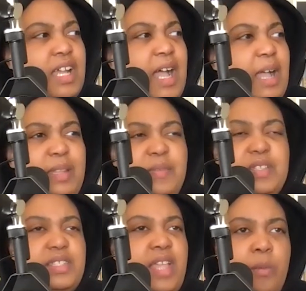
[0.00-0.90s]
I live in
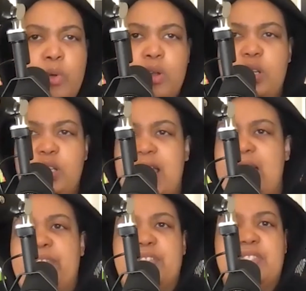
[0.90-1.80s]
the same world. I
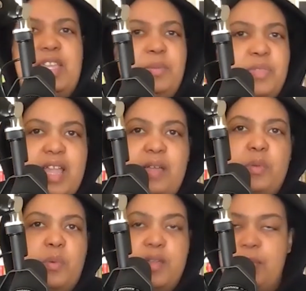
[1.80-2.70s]
have the same thing I have
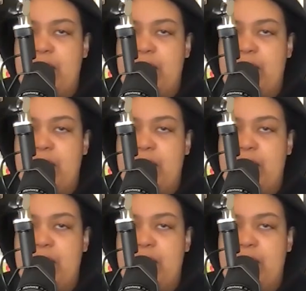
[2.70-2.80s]
to worry about.